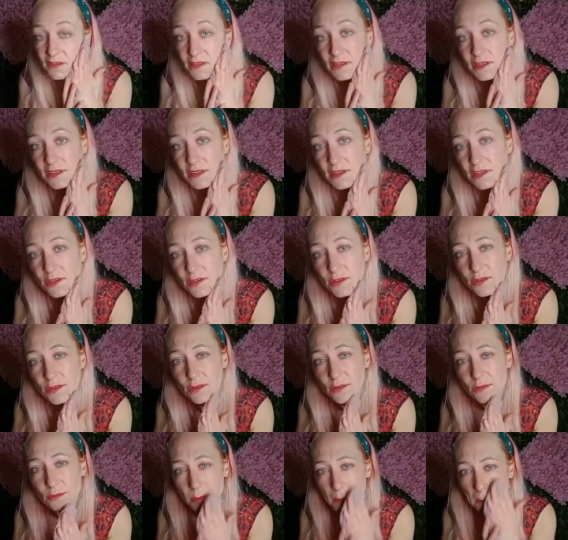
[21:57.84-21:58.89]
I hope.
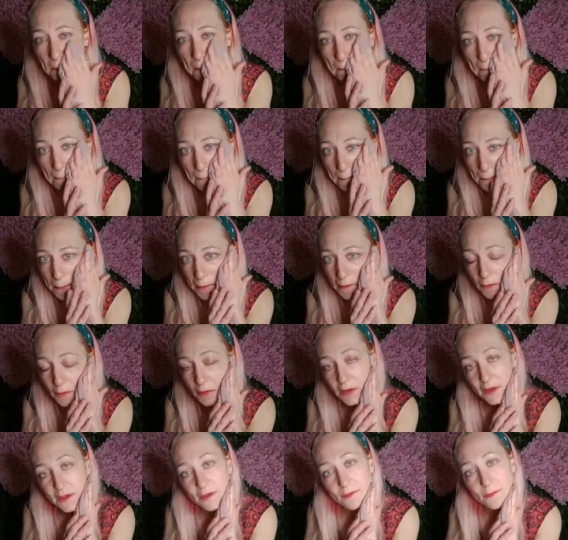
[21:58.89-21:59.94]
There
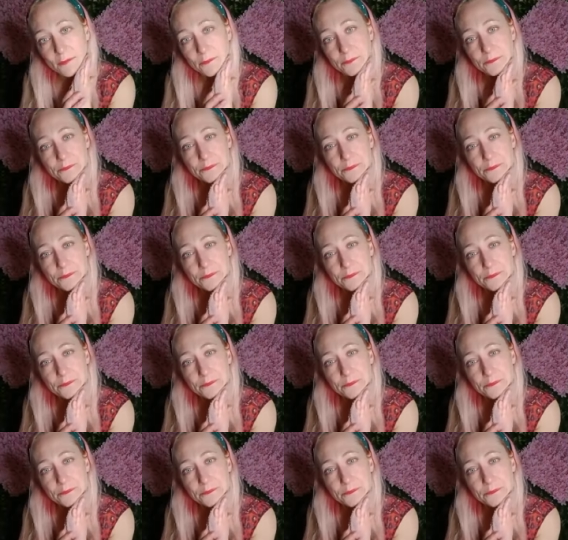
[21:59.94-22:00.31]
we go.